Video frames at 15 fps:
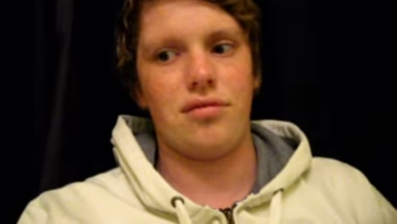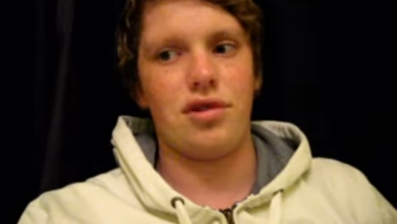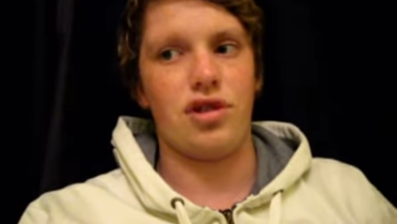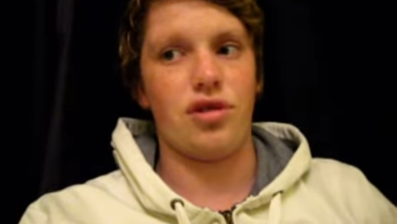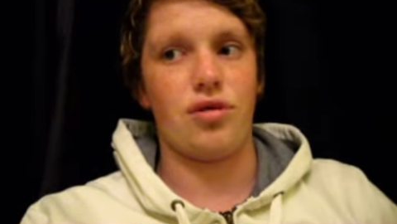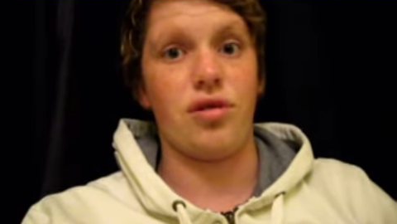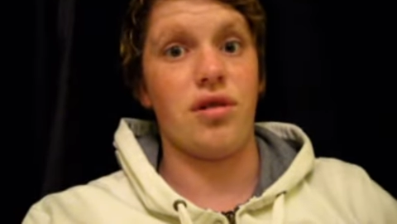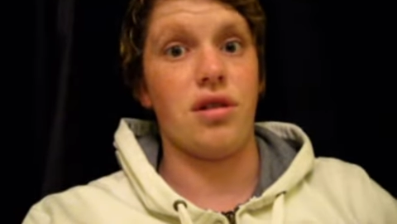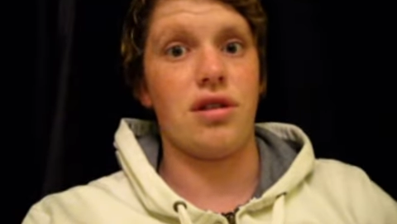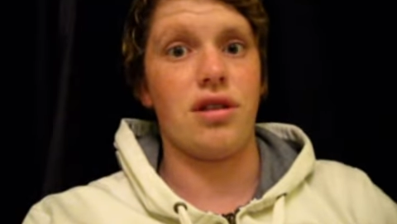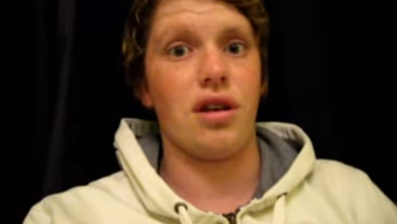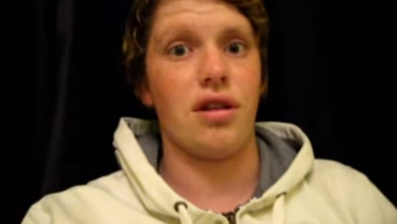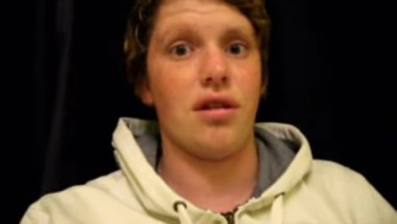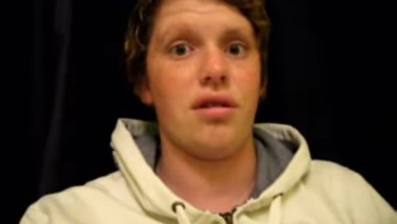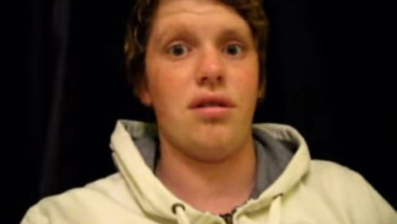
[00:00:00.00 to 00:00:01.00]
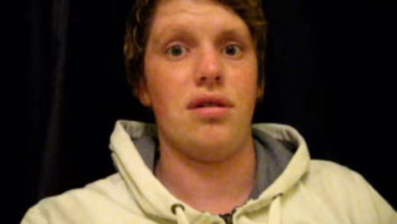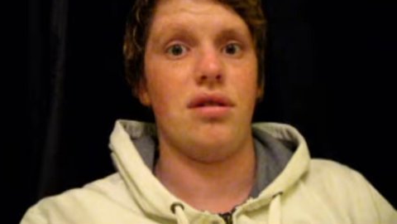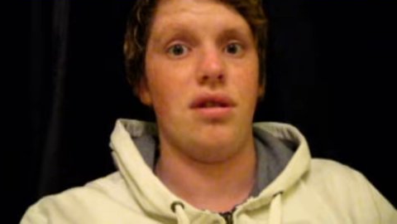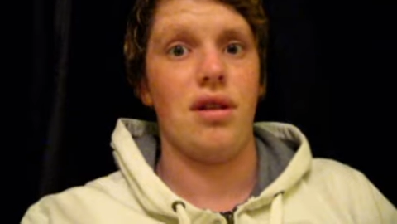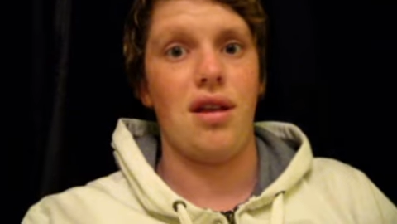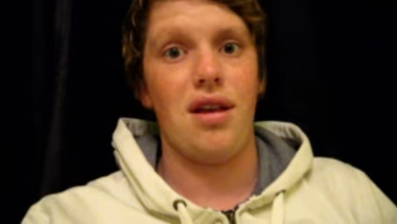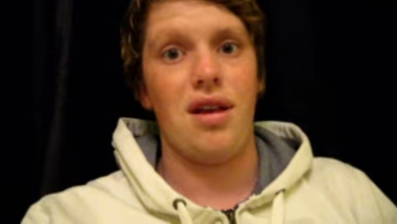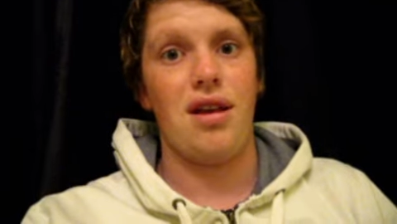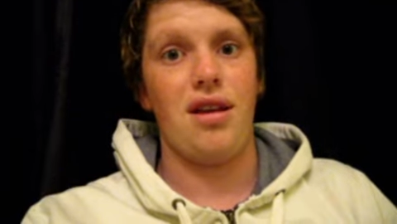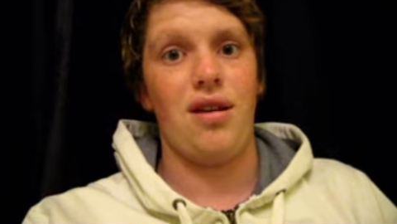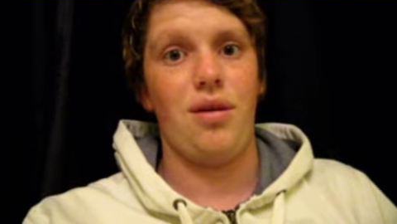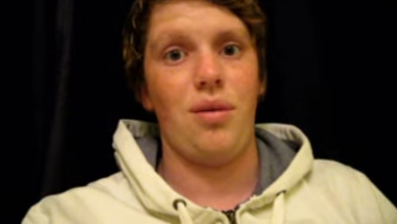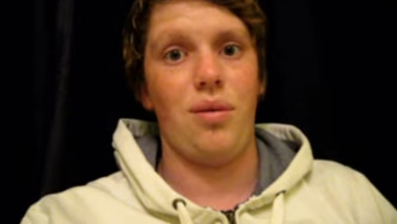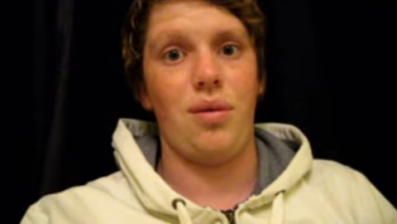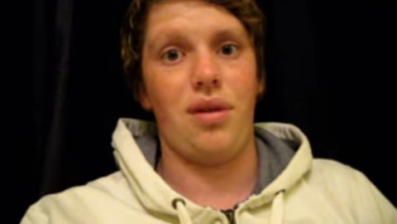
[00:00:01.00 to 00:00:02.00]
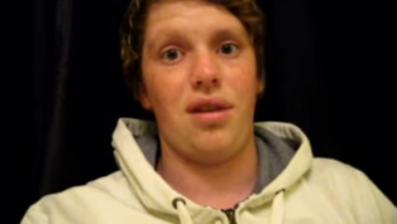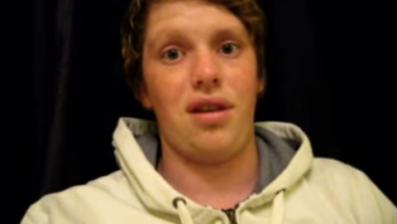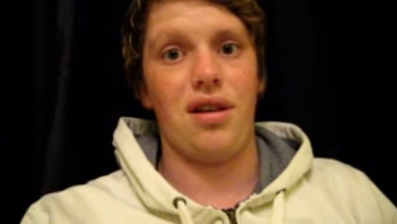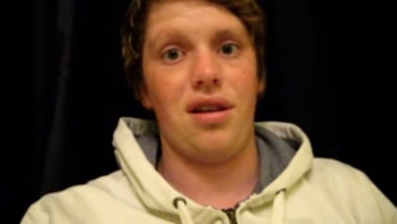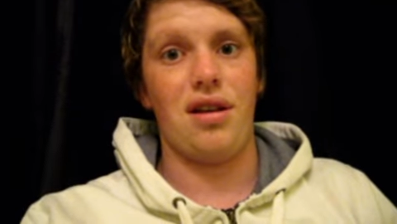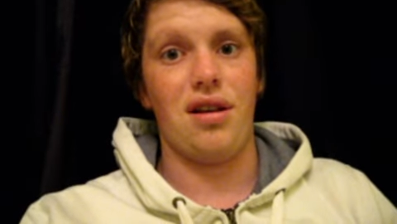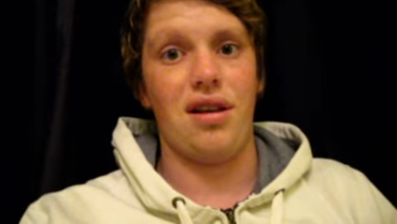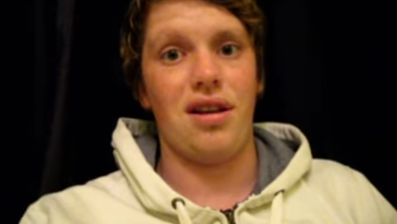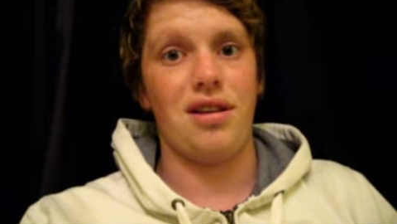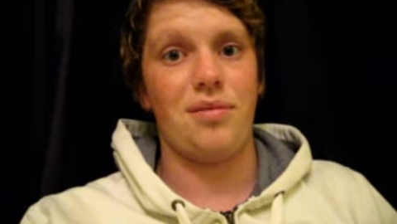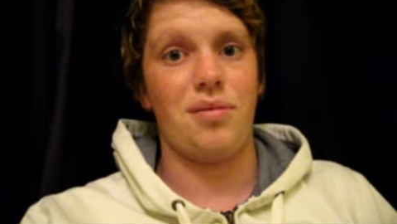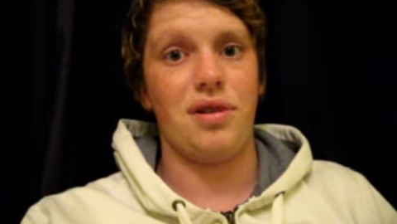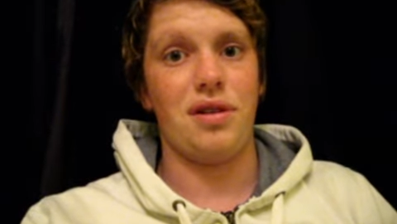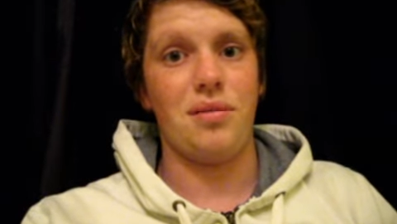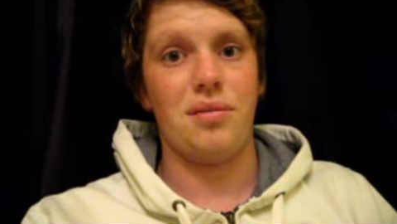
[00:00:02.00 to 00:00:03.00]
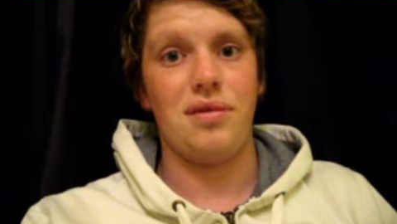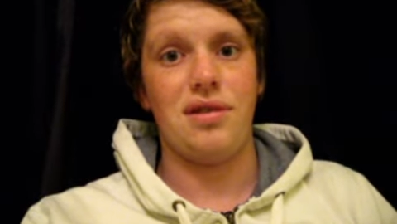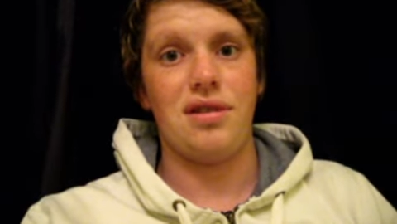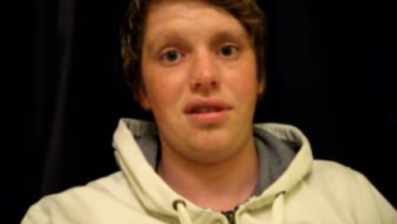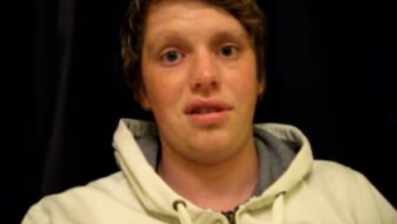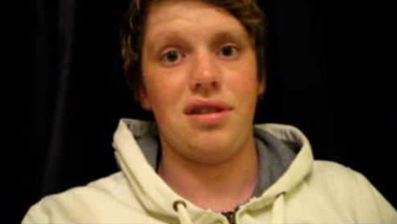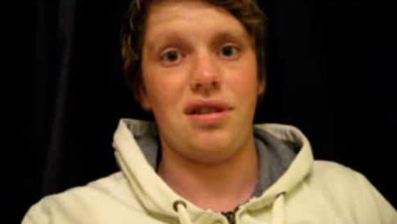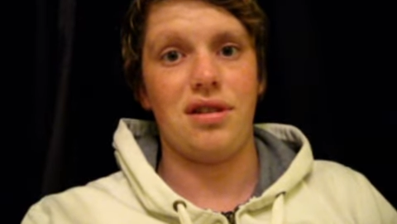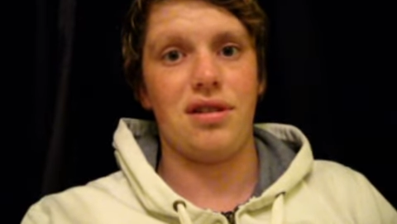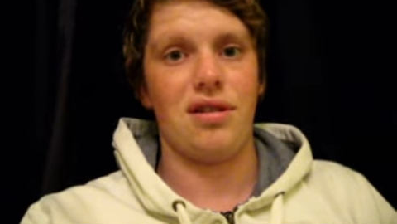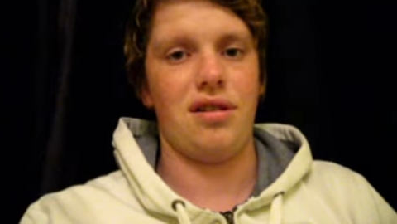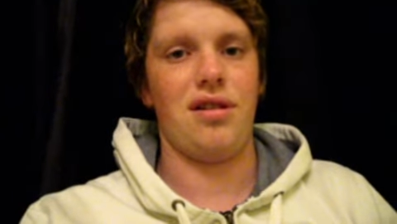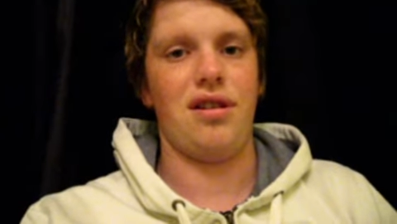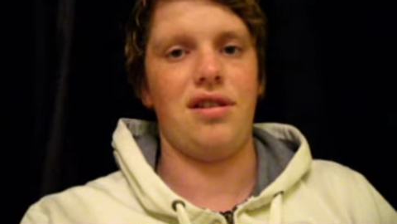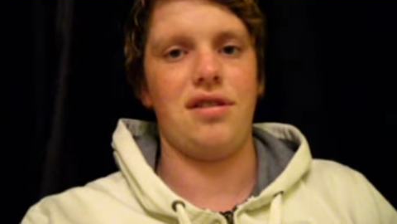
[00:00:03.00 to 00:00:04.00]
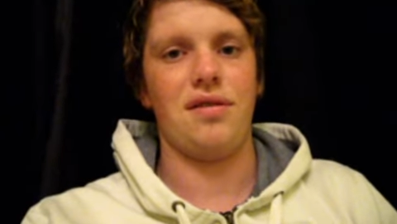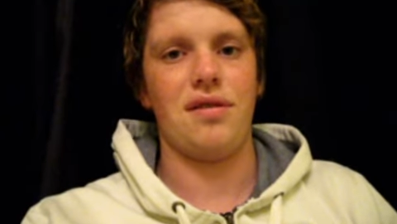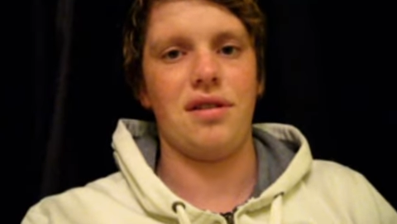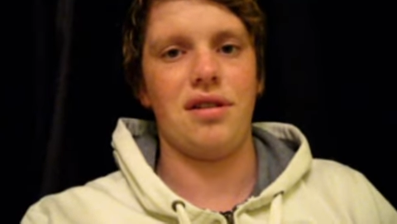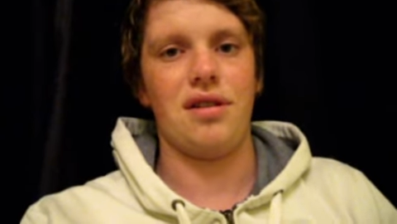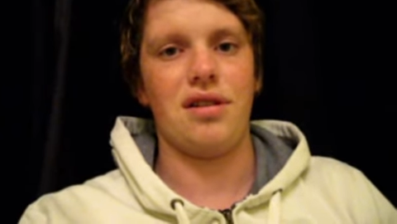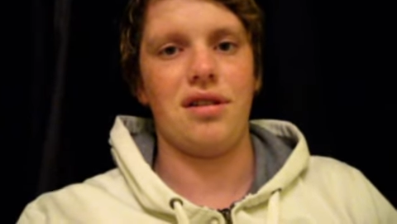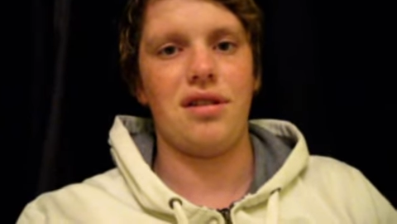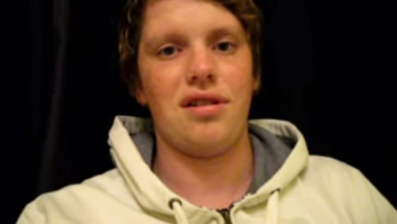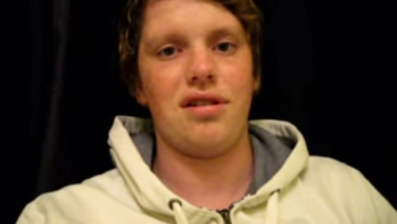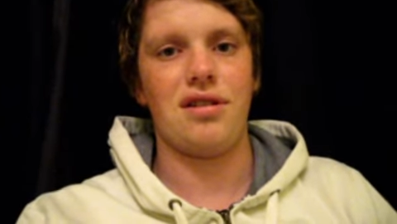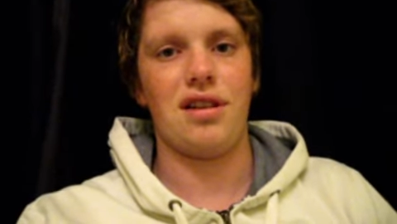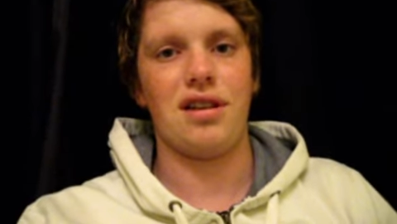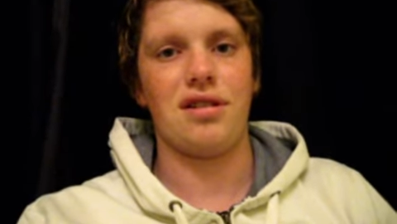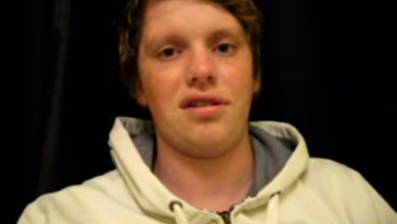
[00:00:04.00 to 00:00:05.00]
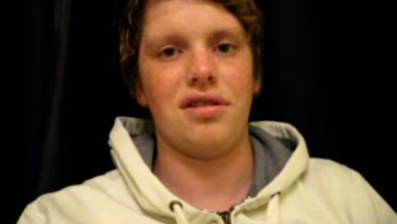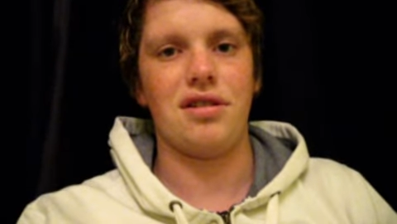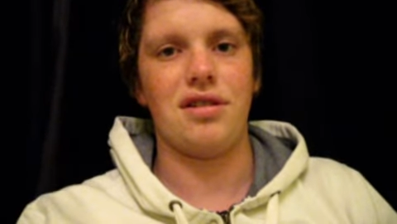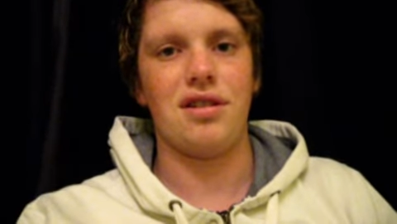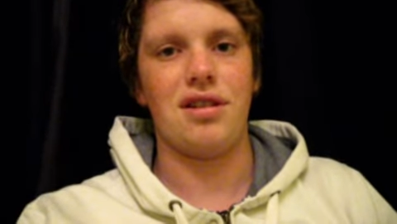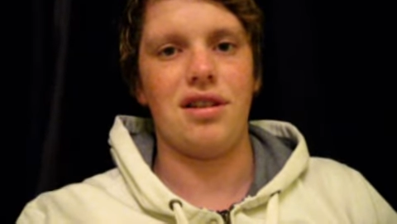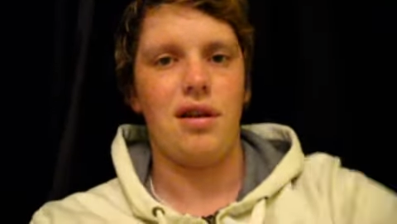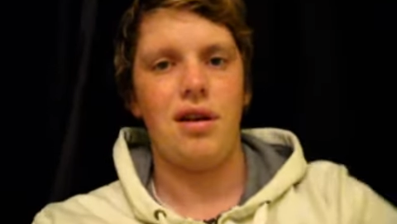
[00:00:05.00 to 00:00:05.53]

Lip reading: destroying each other with their light beams on the ends of their cycles.